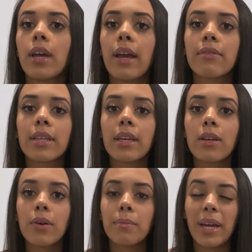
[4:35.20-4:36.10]
Everything
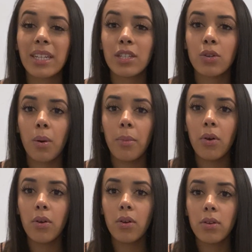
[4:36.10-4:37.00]
going back to
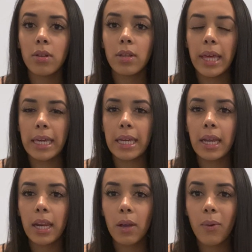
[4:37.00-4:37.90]
normal, like
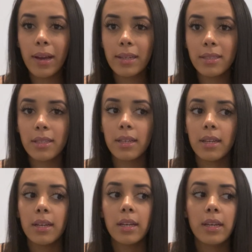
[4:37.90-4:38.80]
eating wise,
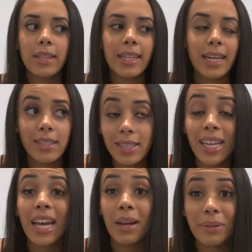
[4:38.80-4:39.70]
that
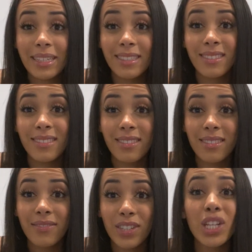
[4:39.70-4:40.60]
doesn't happen
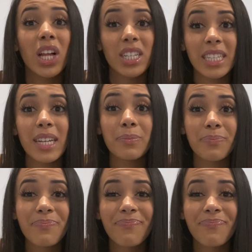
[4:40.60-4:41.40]
for a long time,